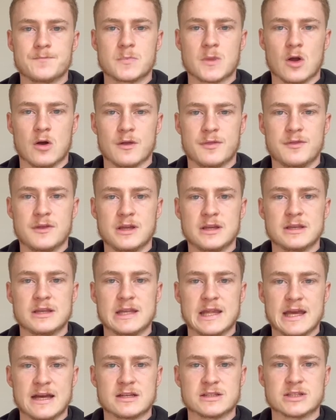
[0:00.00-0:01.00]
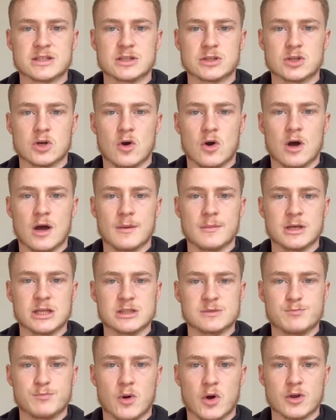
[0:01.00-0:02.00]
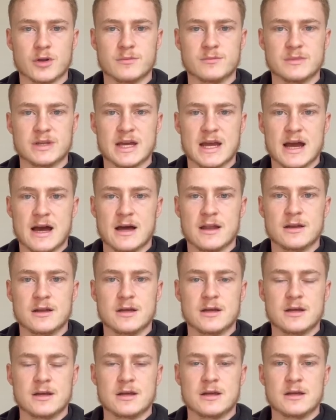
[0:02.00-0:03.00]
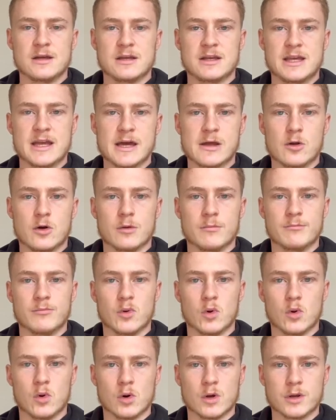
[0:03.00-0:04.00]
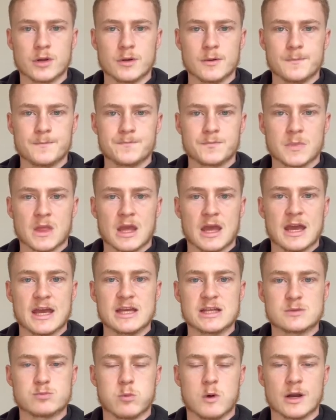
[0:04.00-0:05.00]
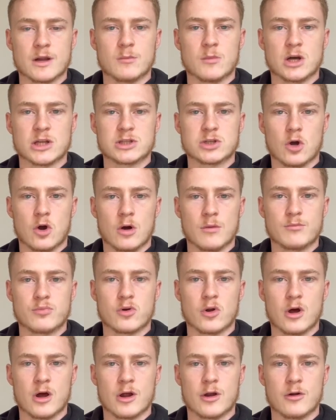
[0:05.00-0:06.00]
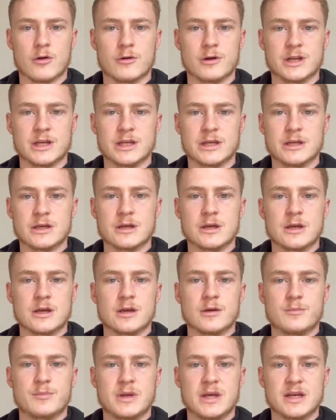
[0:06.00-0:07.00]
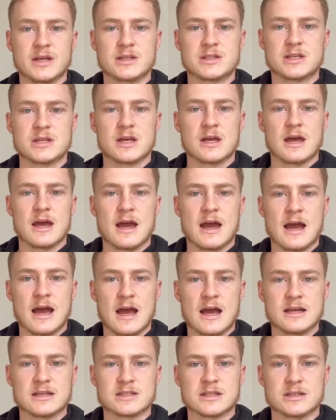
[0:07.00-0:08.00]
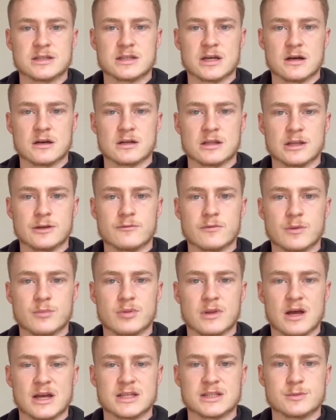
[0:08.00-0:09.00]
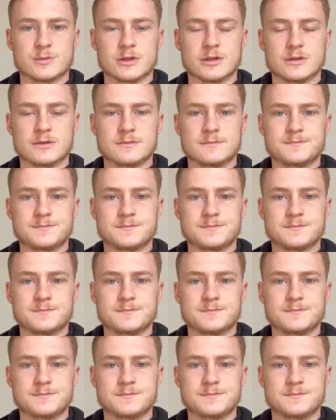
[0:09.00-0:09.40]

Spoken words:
I think now's the time. He's bottomed out. Get on board. He's one of my top priority picks as a Dunkley replacement.